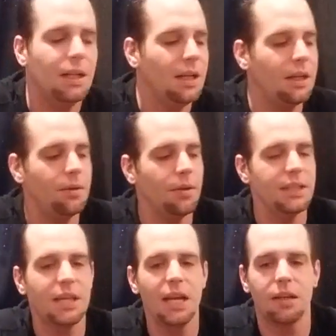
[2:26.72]
I don't know,
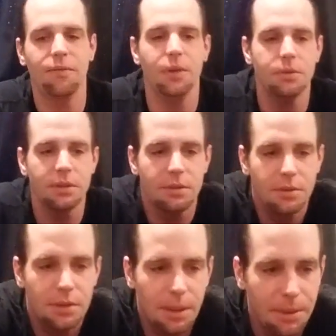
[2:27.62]
that's kind of confusing.
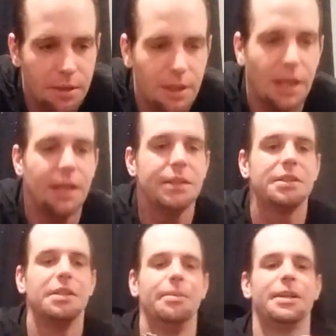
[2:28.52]
I'm not going to lie. This
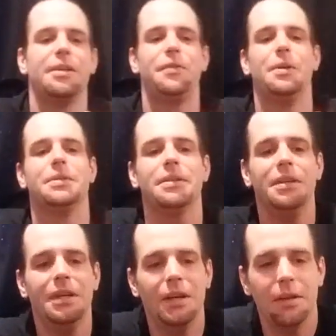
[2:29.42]
is a little bit confusing.
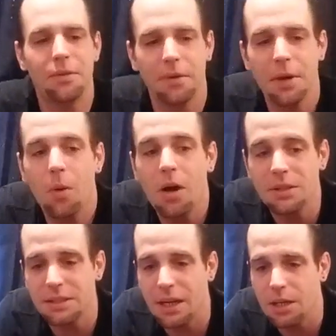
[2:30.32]
Three of
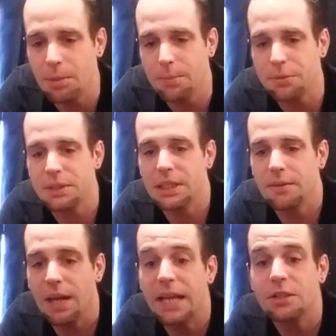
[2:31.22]
Wands is how you're being
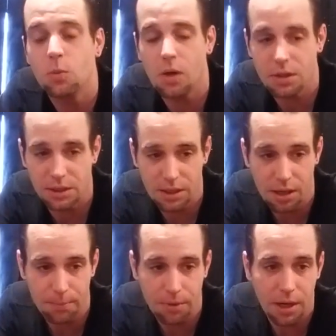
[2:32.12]
perceived. Ace of Wands in the
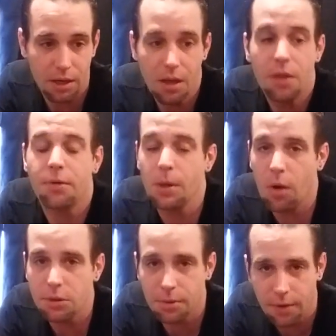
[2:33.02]
upright. Three of
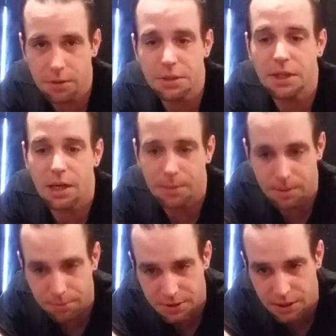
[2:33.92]
Wands reversed is how you're
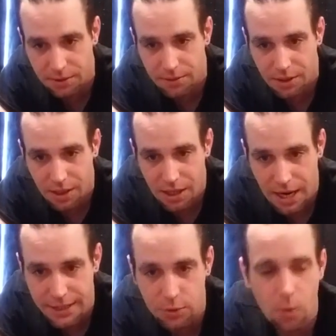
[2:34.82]
being perceived.
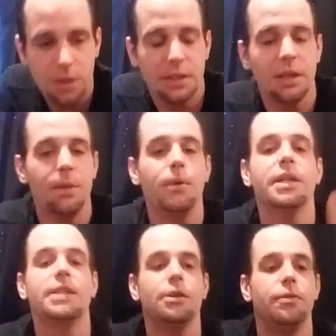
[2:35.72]
Ace of Wands in the
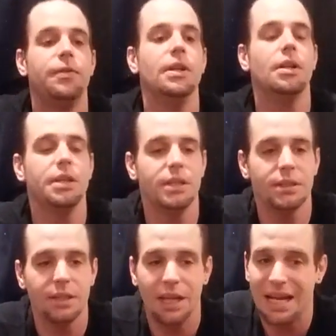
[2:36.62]
upright is how you feel on the inside.